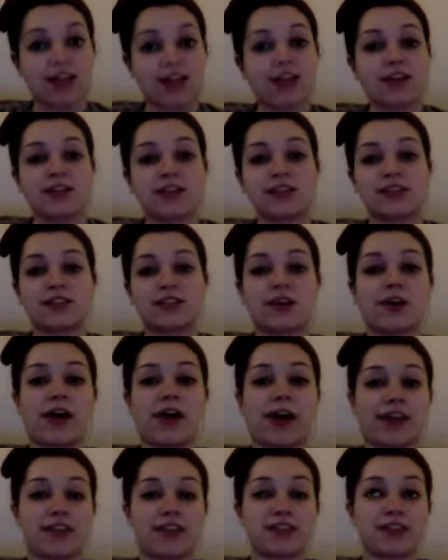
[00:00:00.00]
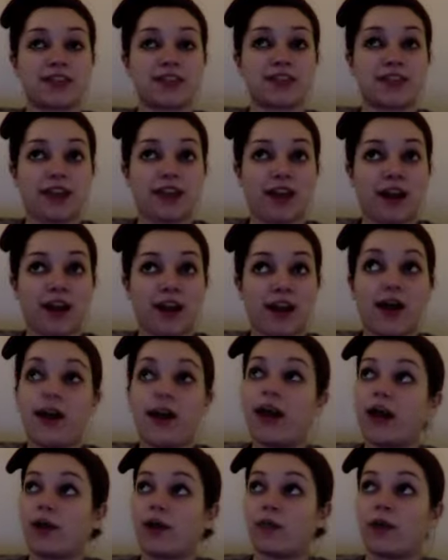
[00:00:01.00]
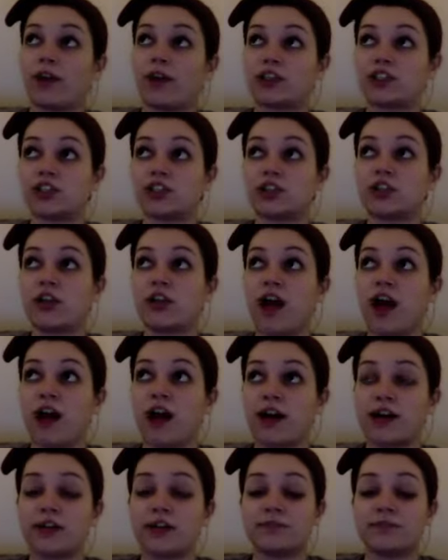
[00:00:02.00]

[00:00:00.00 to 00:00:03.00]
So I had to sit there and watch the clock